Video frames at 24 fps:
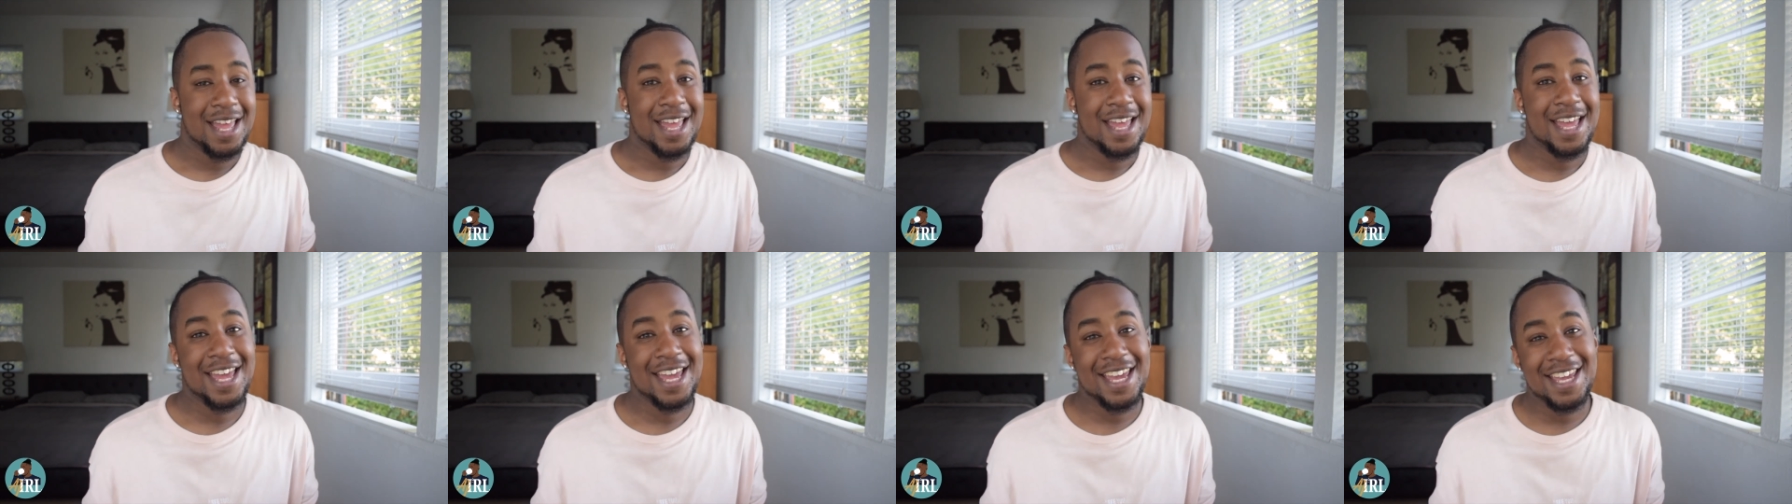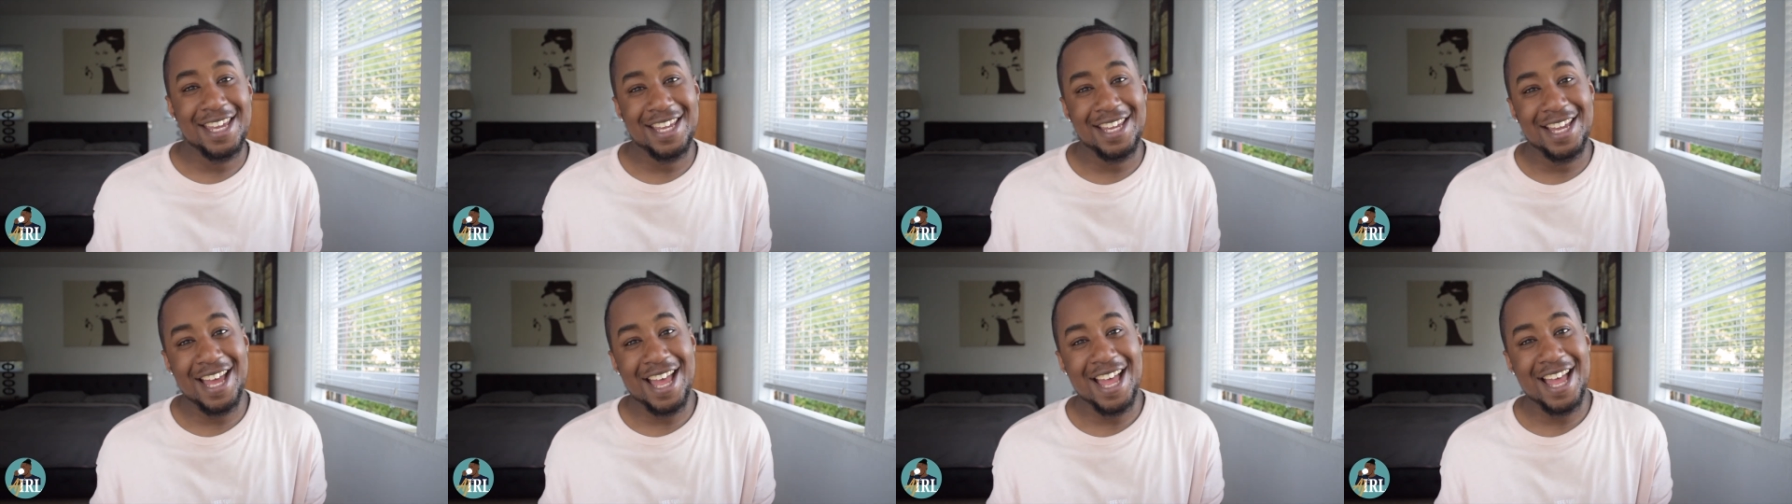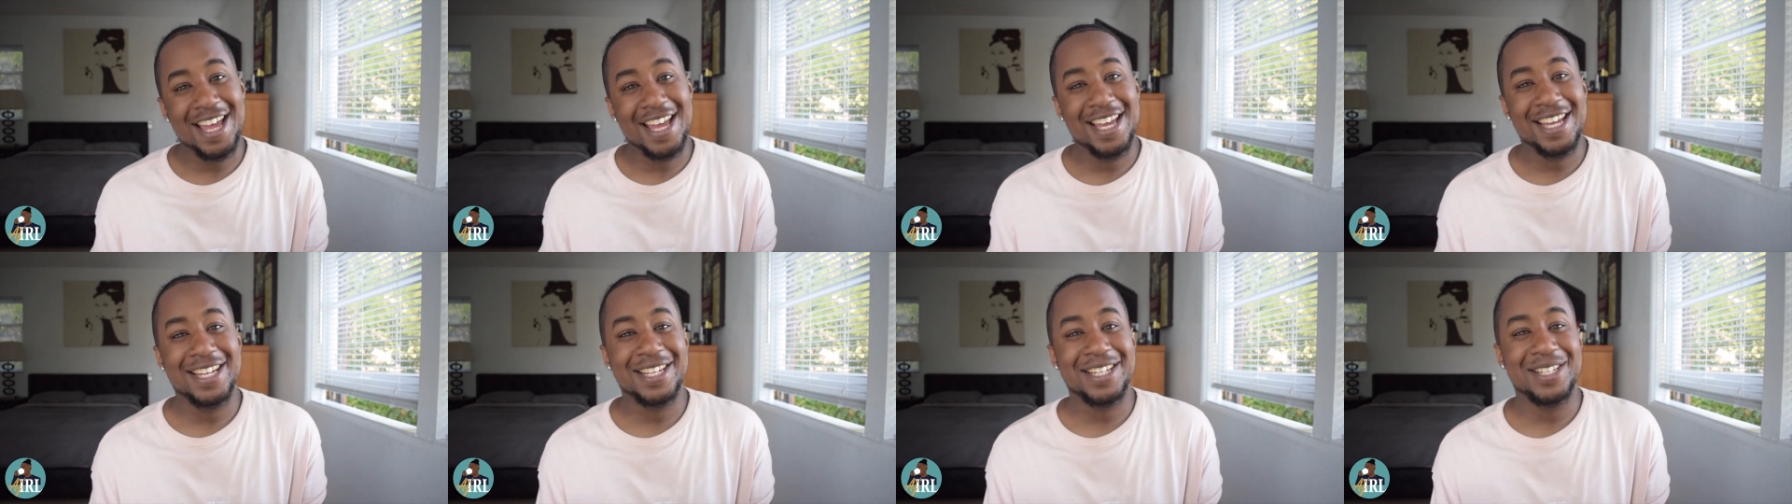hey
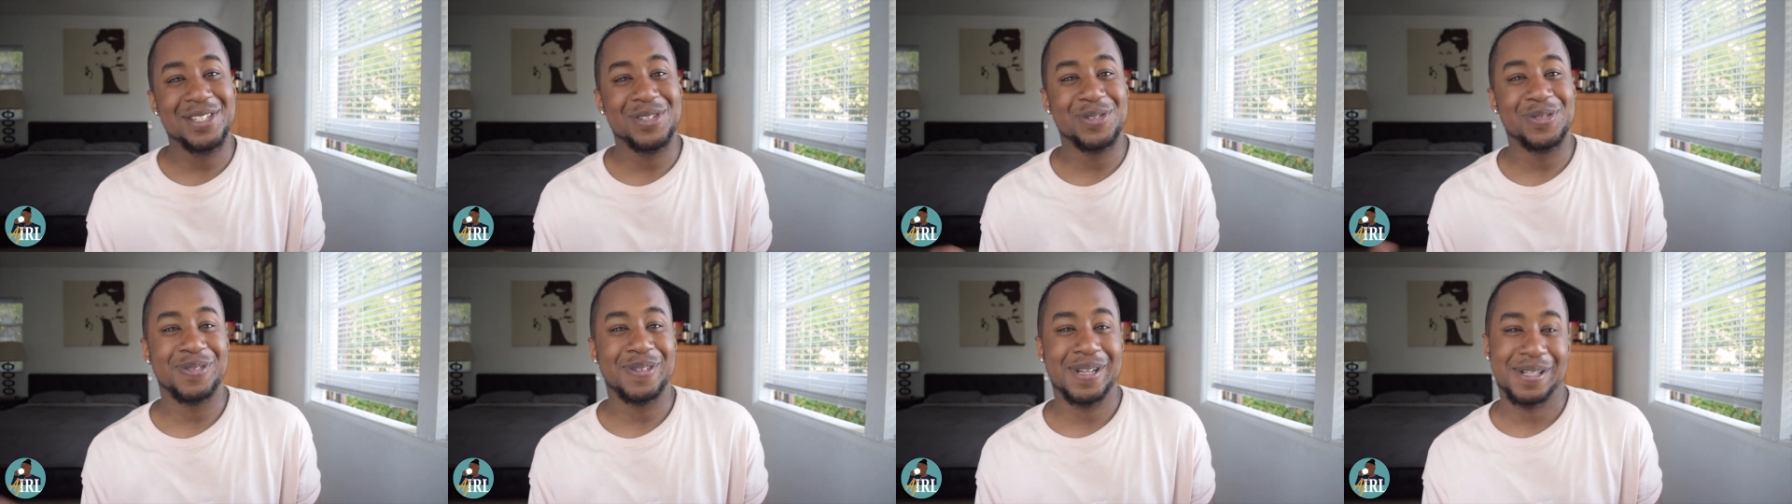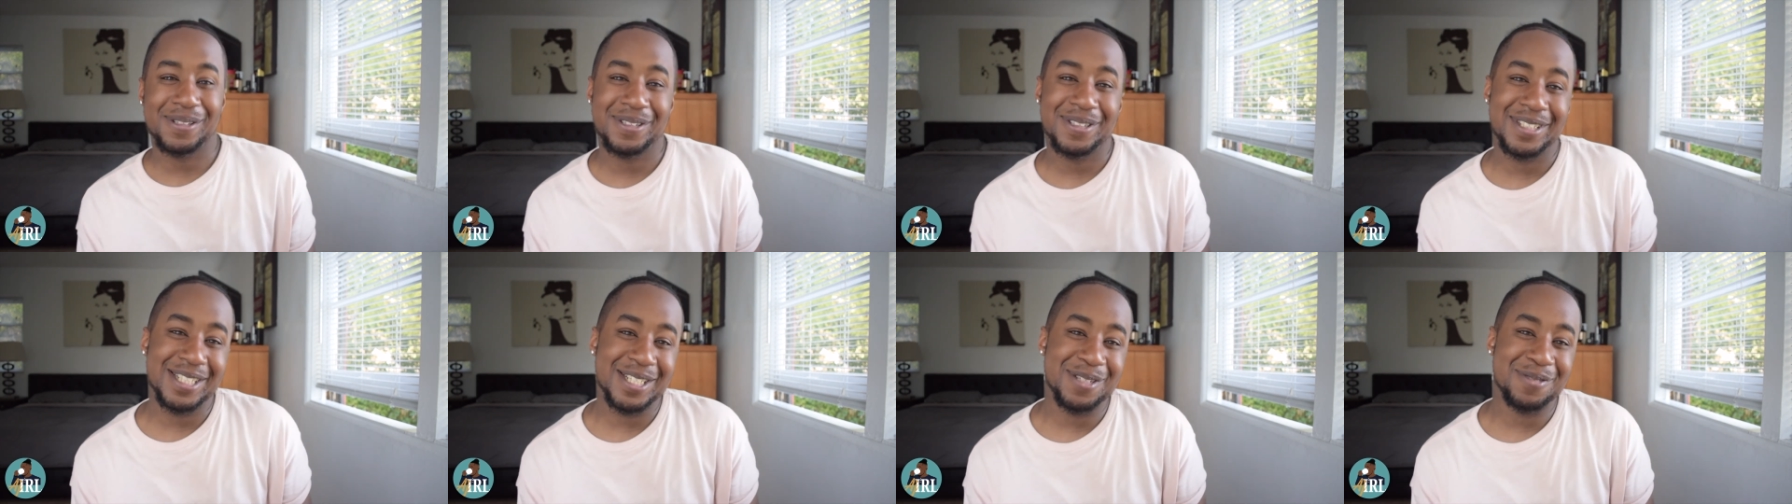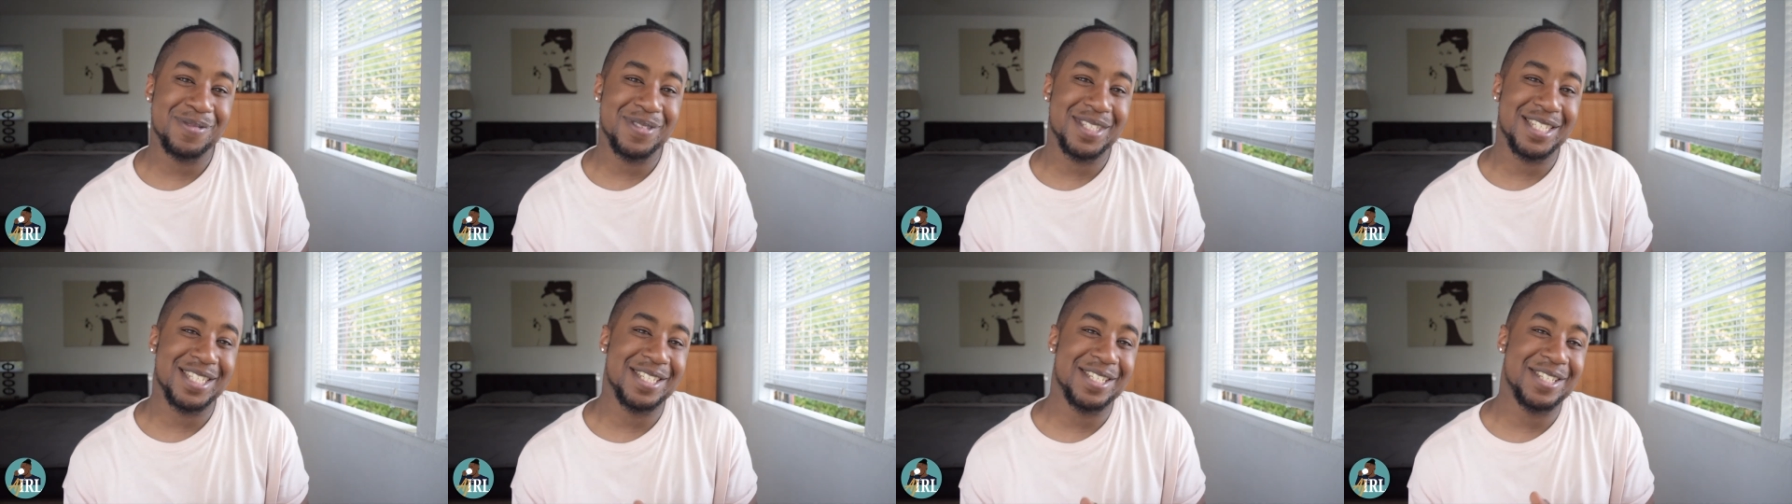guys
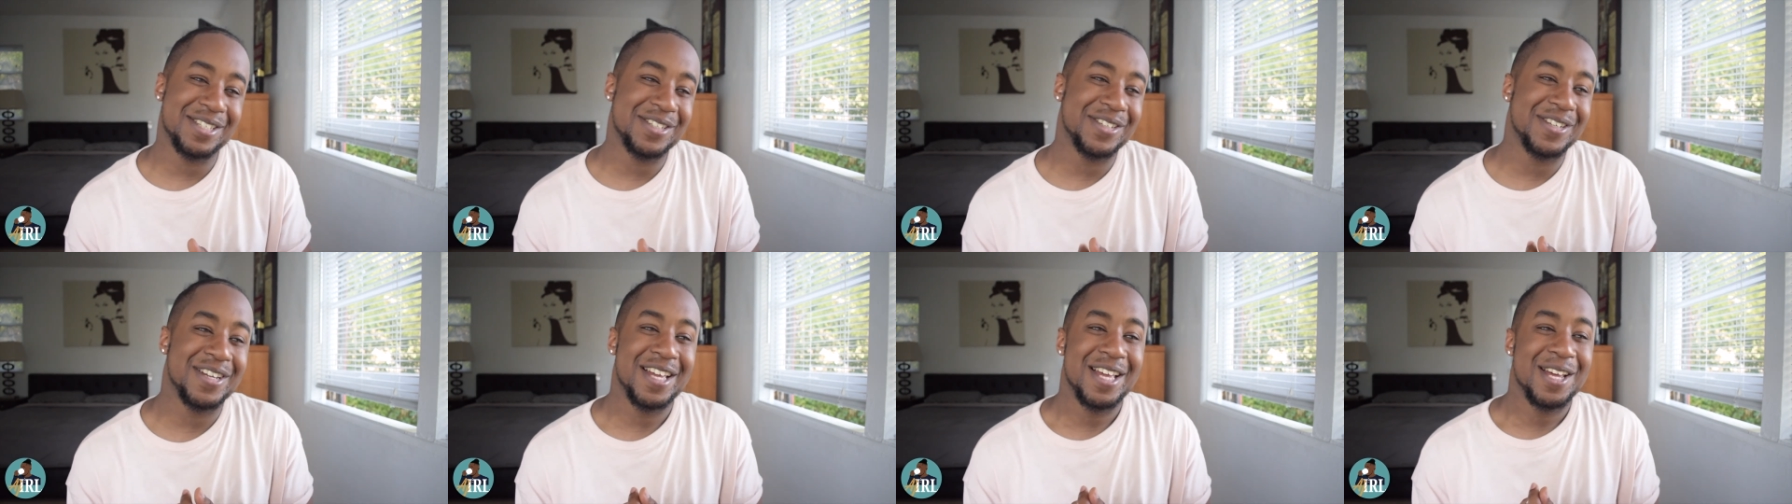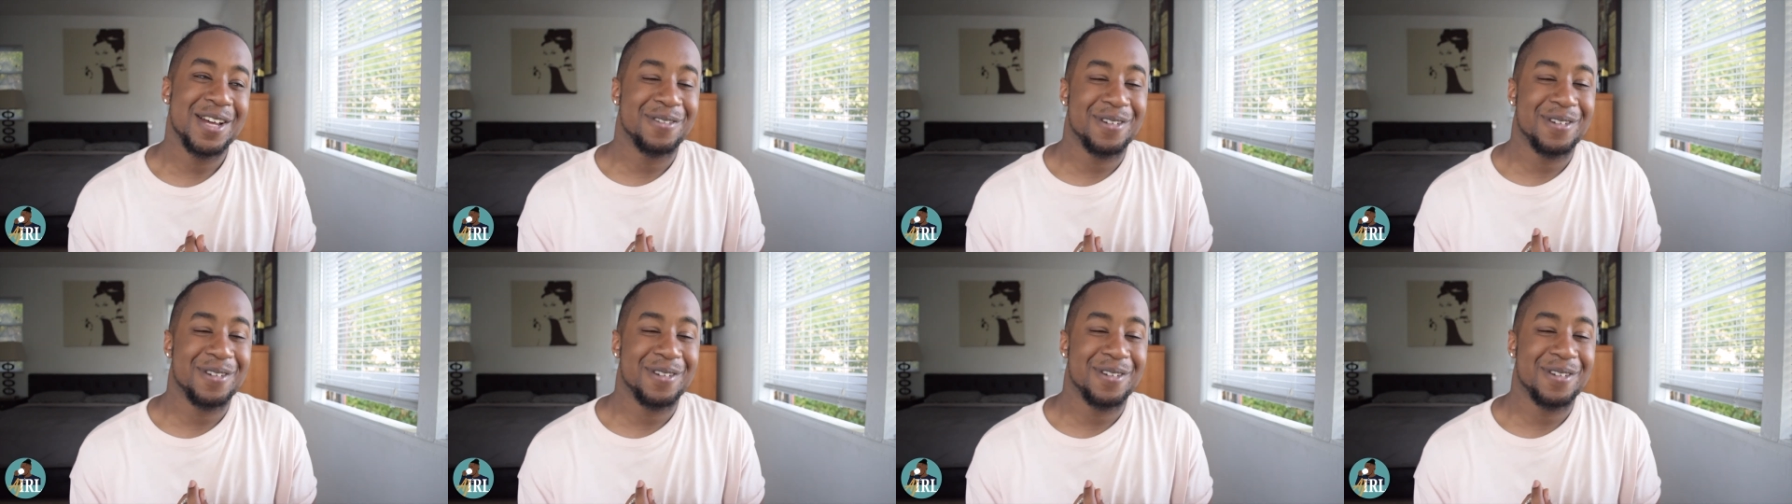welcome to